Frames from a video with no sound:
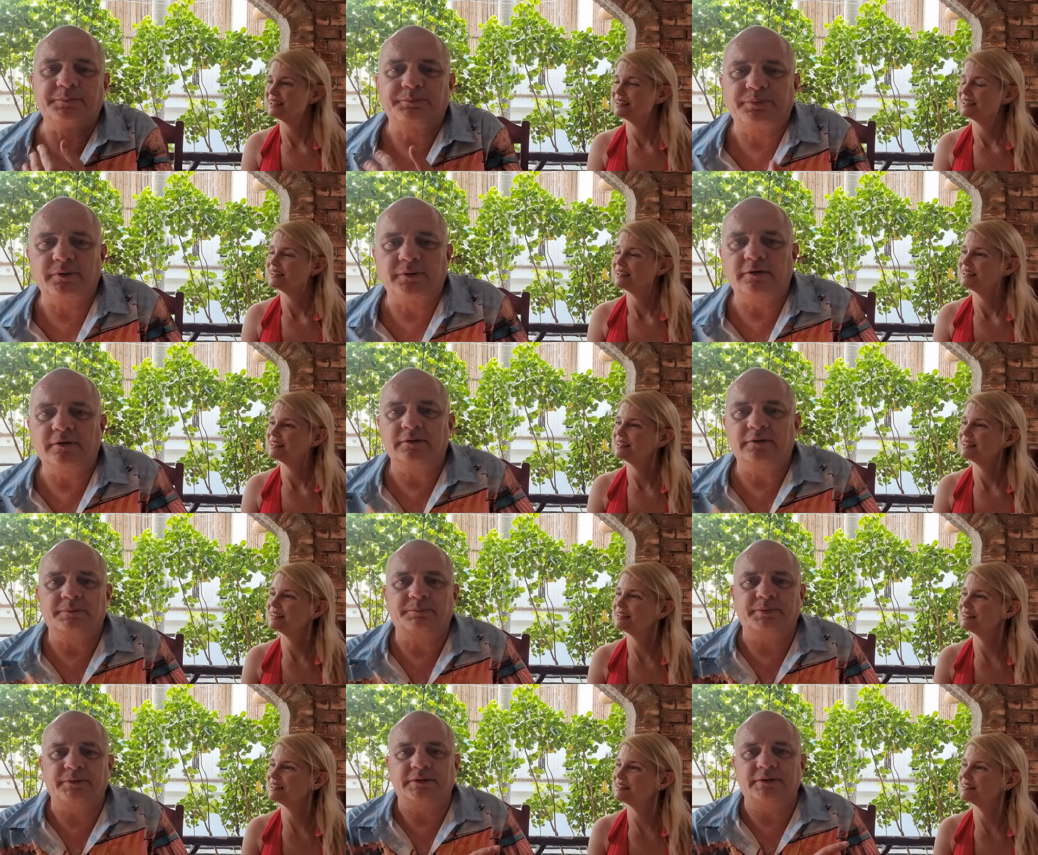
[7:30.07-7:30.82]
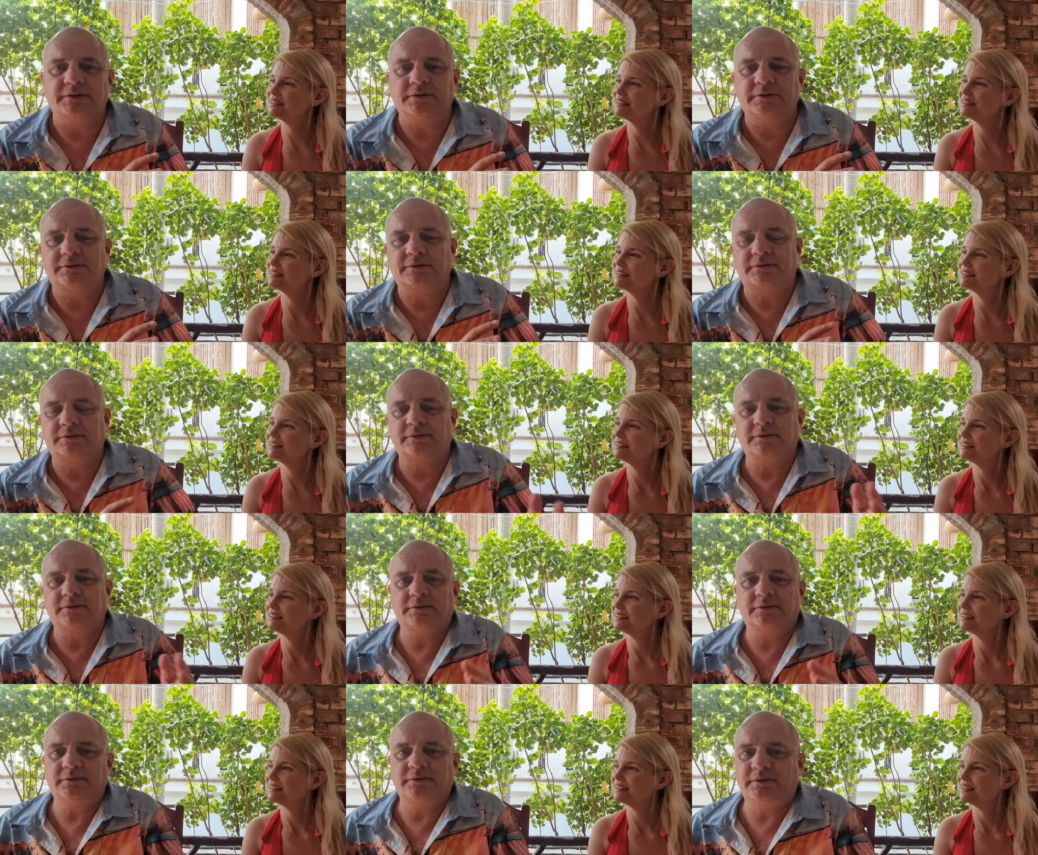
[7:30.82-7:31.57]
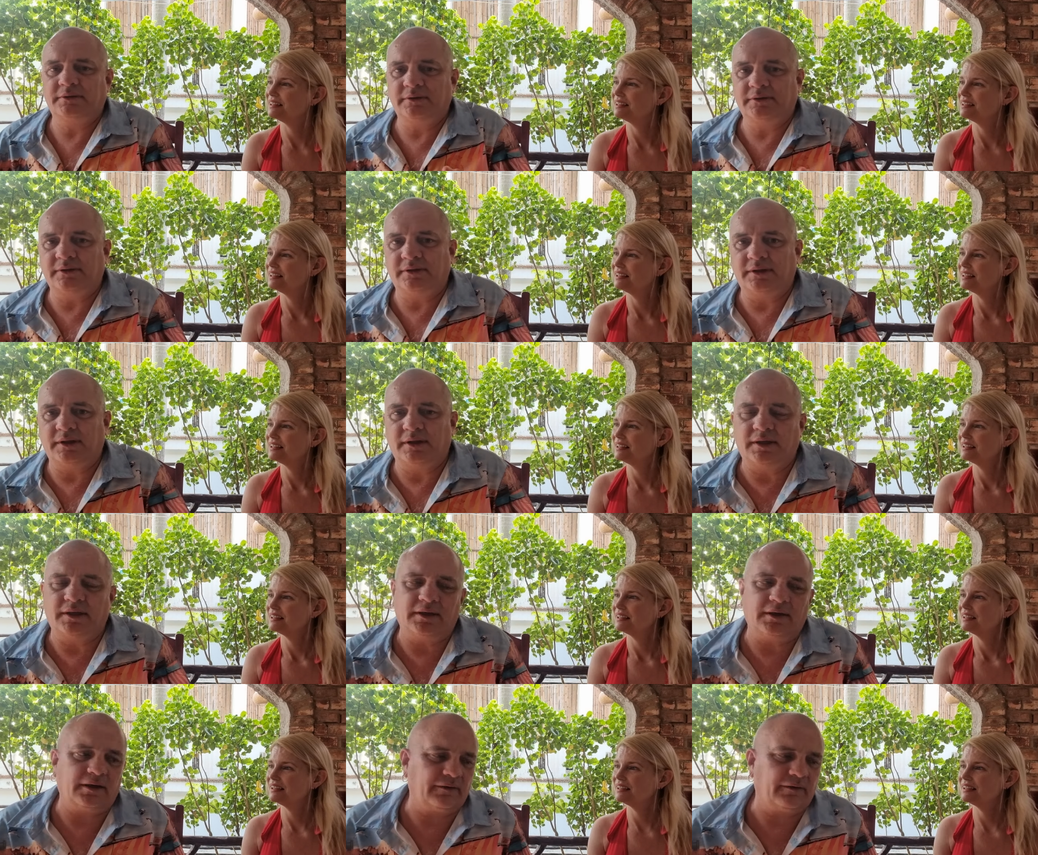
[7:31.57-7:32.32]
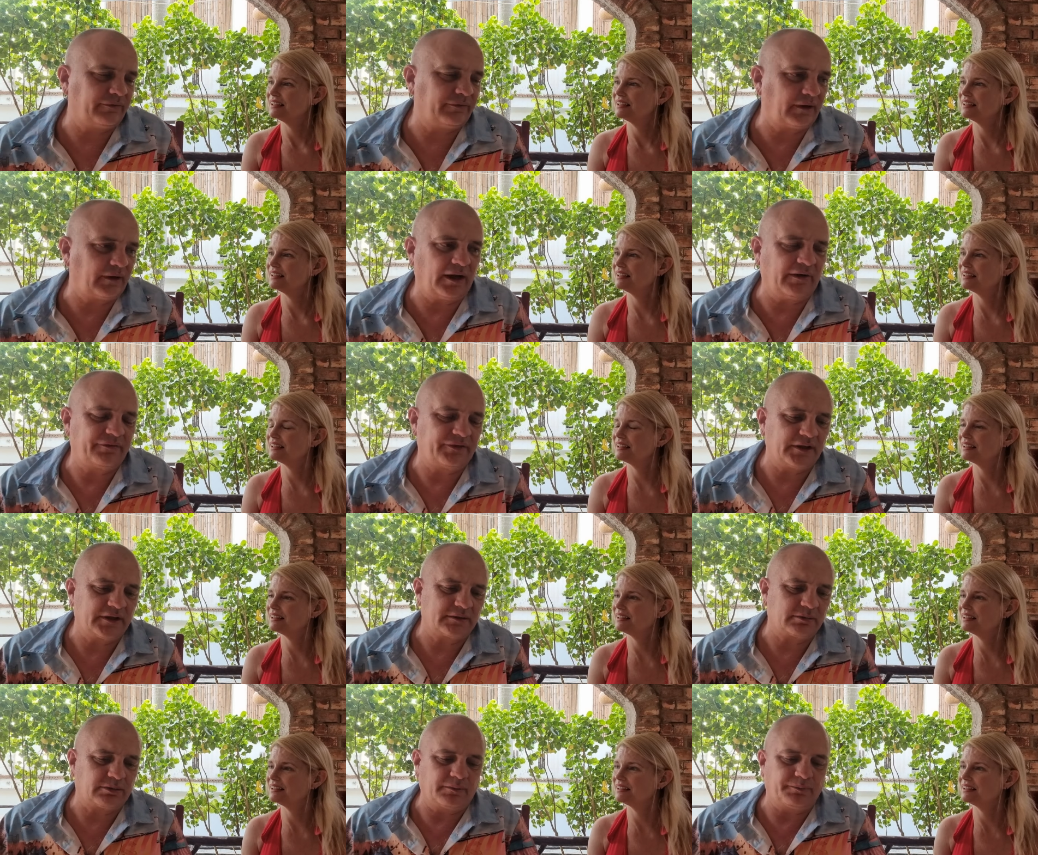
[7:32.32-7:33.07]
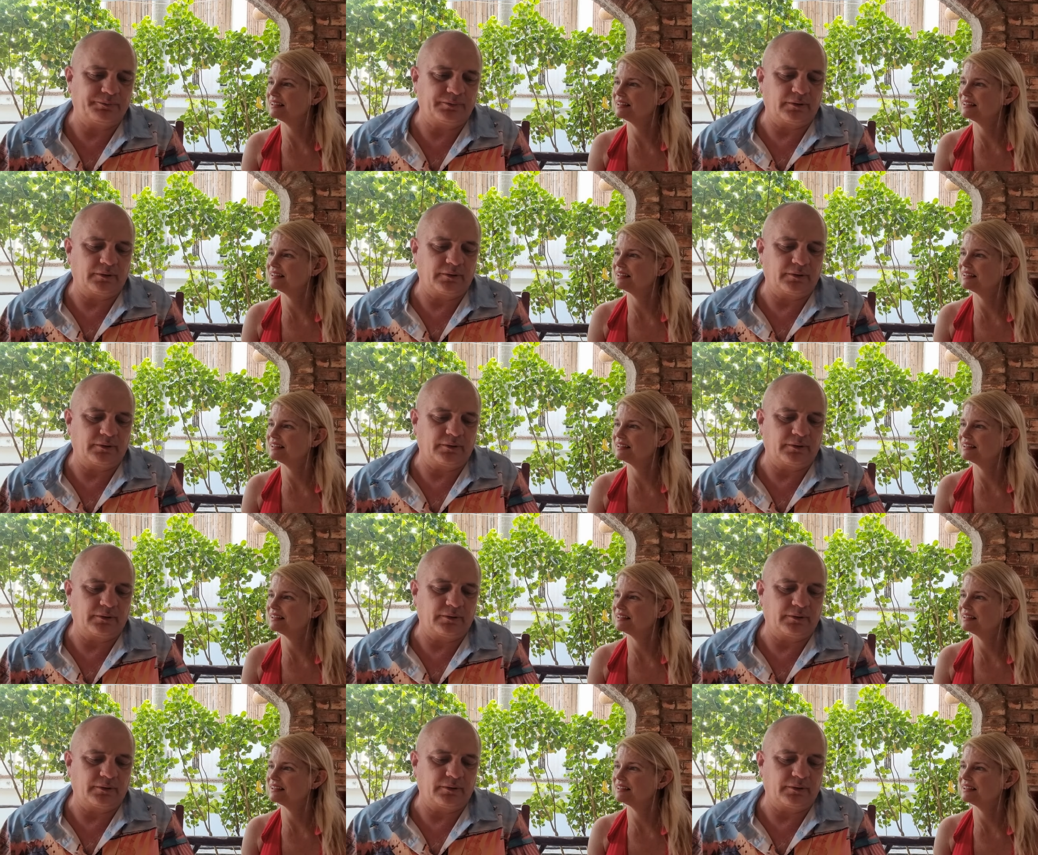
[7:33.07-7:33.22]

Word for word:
Speaker 1: Blanc because I've, I have this with